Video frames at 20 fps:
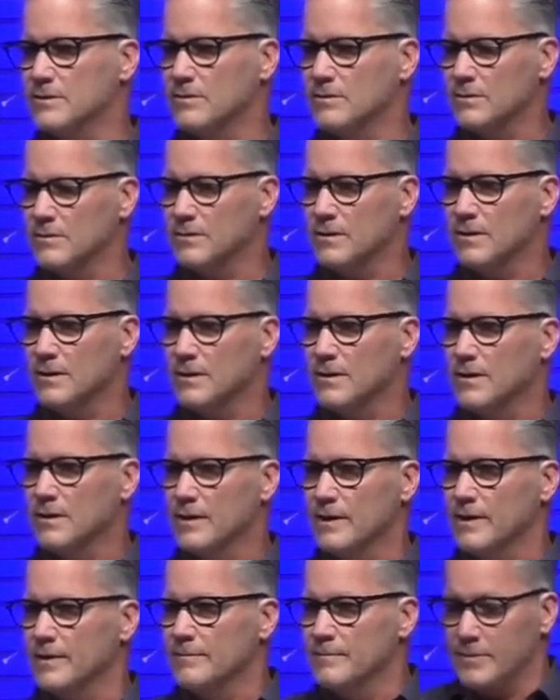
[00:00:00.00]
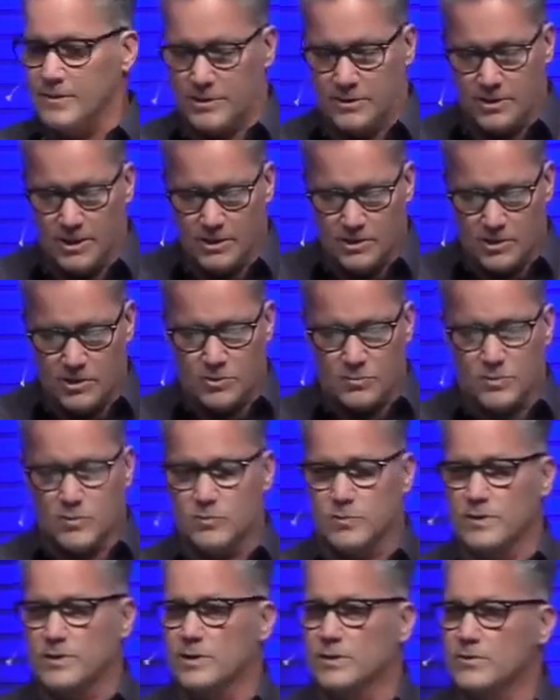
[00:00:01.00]
But Jesus
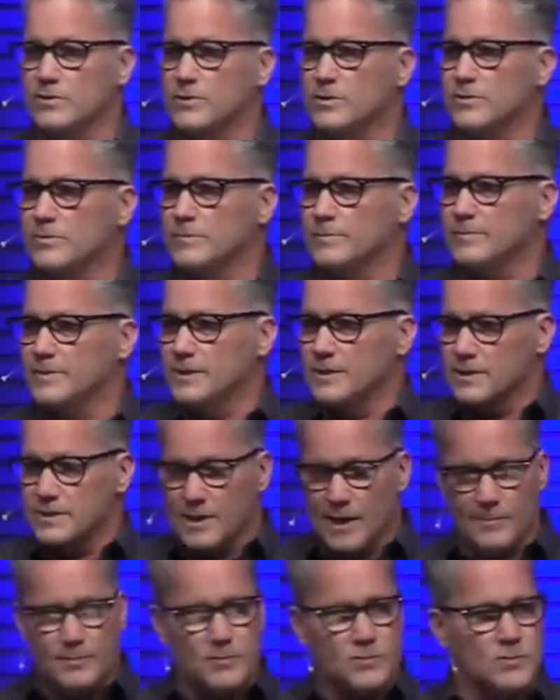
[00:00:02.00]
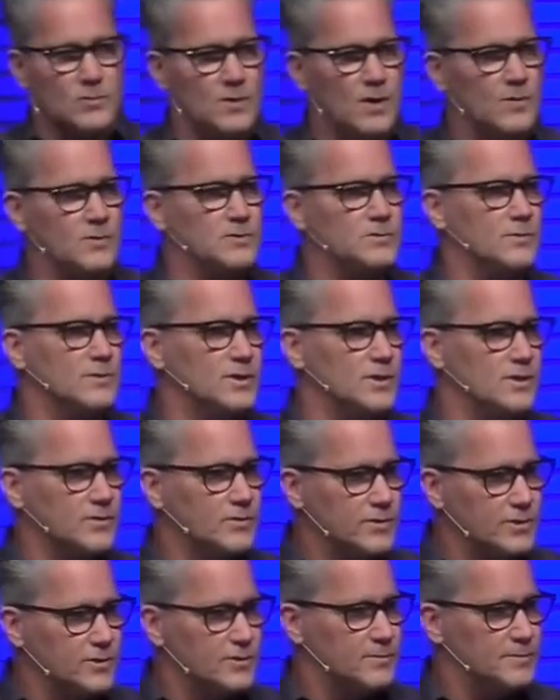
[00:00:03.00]
was with a group. The disciples were always with a
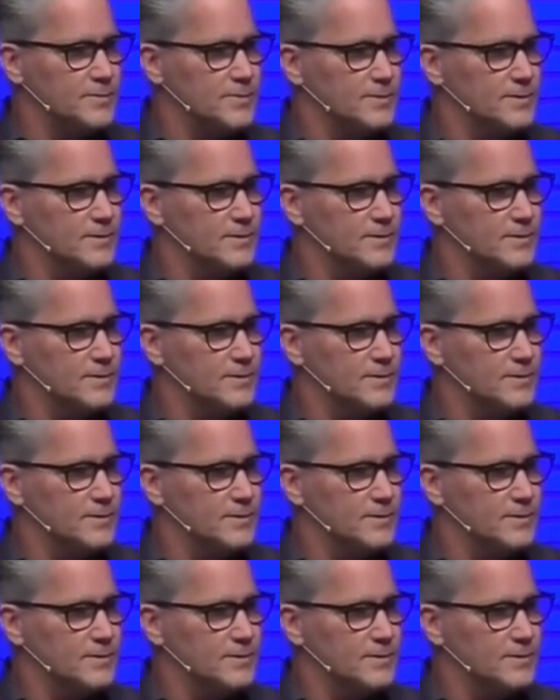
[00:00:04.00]
group.